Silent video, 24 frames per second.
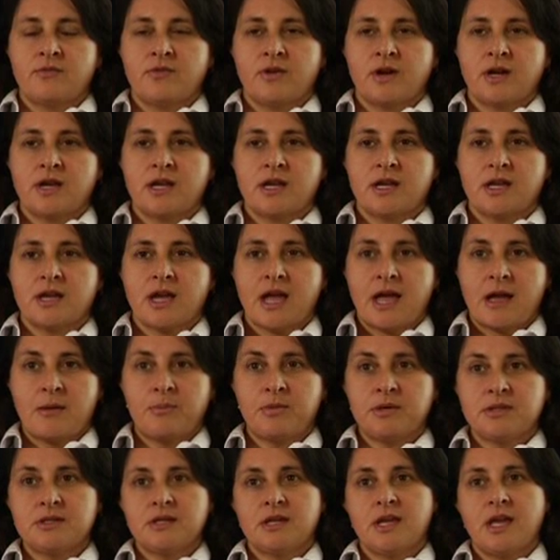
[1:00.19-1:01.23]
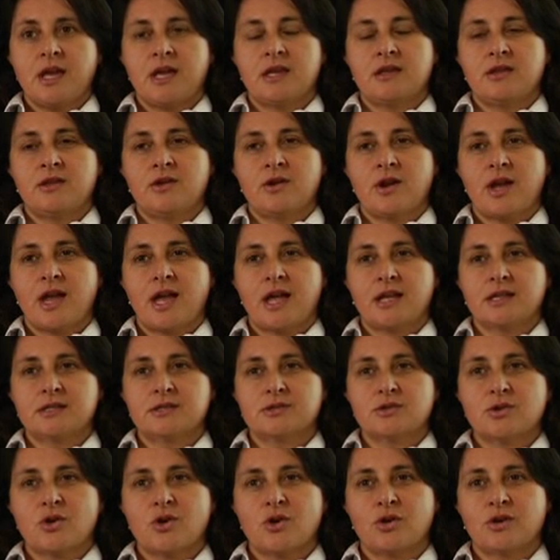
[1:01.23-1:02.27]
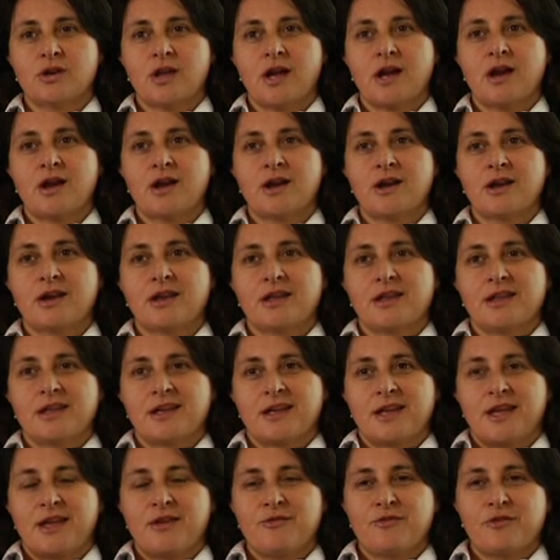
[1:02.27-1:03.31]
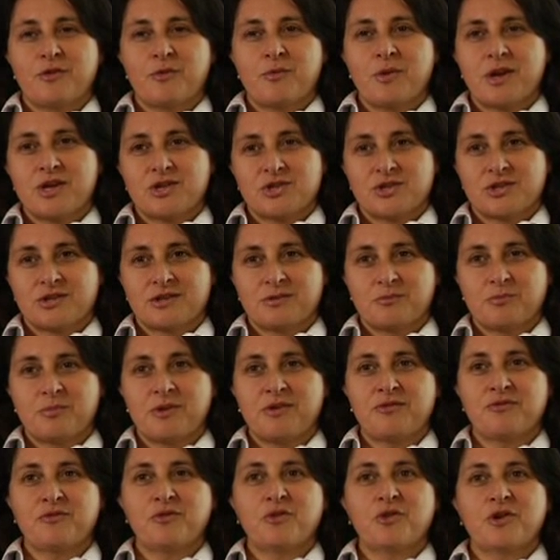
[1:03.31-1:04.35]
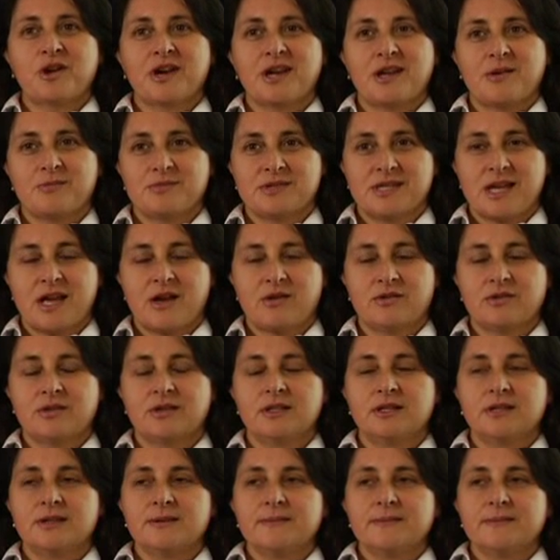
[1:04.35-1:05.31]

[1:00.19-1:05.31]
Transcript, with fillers: are very happy to get their hands on our information before it comes out.